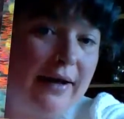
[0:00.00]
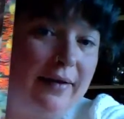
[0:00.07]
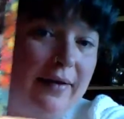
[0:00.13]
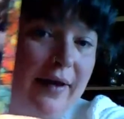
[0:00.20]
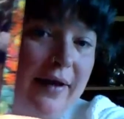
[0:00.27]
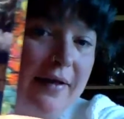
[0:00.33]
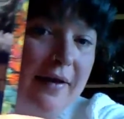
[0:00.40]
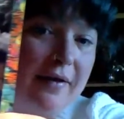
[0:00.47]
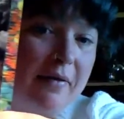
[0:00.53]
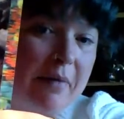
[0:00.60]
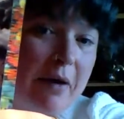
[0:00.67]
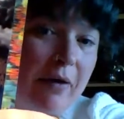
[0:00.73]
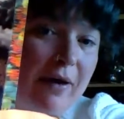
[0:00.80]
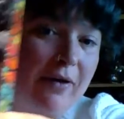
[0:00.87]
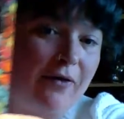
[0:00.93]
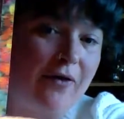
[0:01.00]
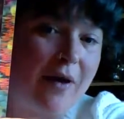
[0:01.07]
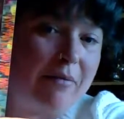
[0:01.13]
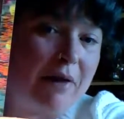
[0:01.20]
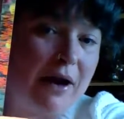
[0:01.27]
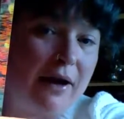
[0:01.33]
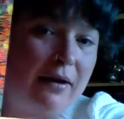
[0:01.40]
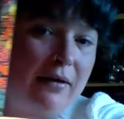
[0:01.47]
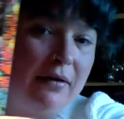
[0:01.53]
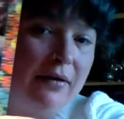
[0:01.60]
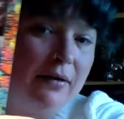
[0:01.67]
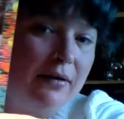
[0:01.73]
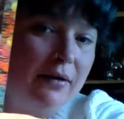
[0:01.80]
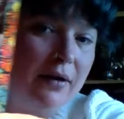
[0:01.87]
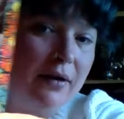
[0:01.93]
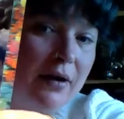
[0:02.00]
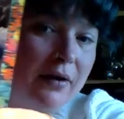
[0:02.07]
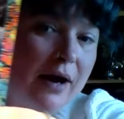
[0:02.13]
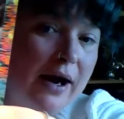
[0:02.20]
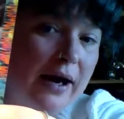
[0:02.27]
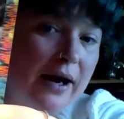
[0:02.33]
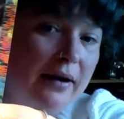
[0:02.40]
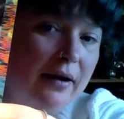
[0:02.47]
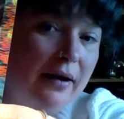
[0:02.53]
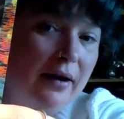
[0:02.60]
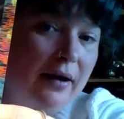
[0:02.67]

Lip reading: He's seeing this about his feminine, all right?